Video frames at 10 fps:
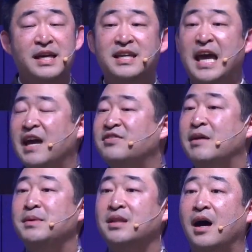He gave
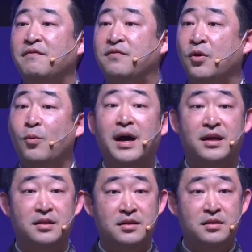them enough for
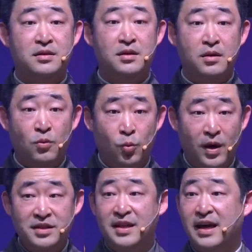what?
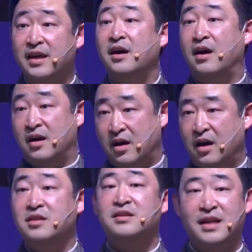One day,
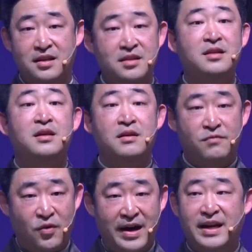other than
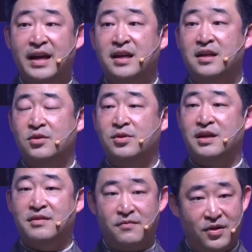Friday, he will
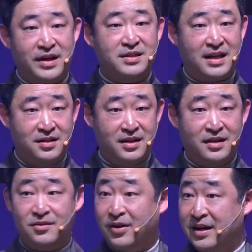give them Friday,
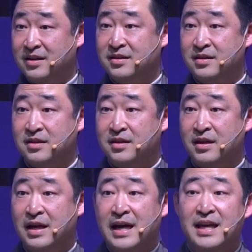Saturday, right?
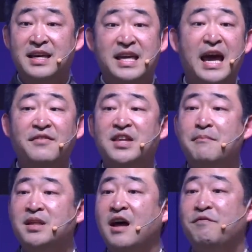He gave
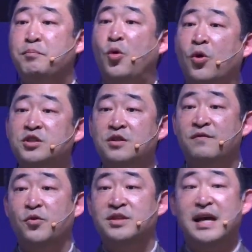them enough portion
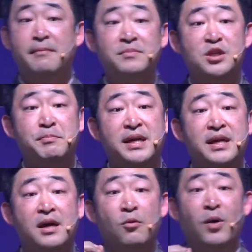for them to
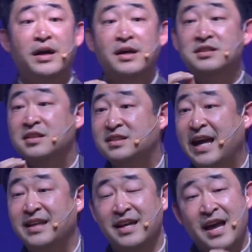be, what?
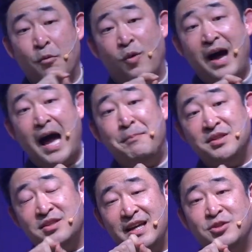Sustained. And what happened
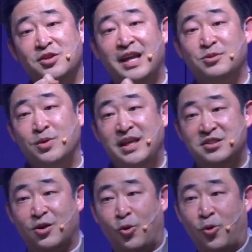to the Israelites when they
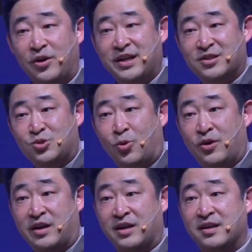start hoarding and
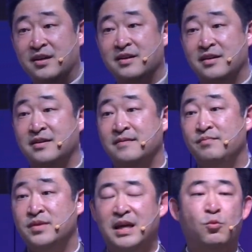storing?
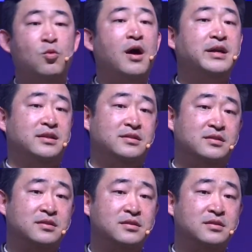It rotted.